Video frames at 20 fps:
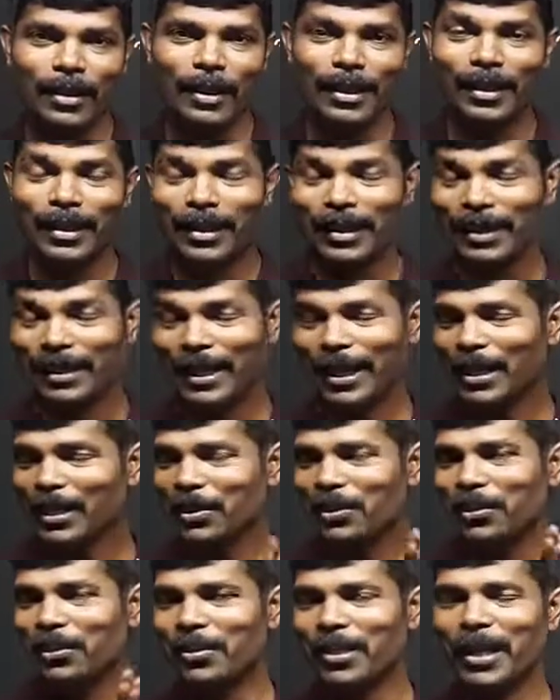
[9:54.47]
then that
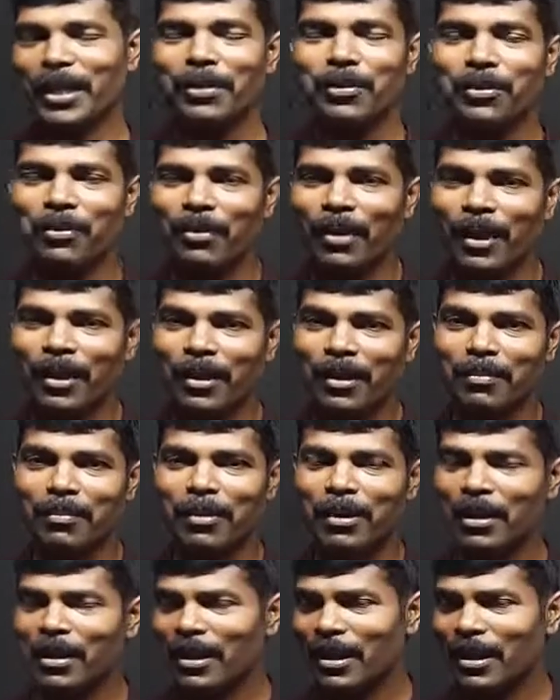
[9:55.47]
you try to attempt,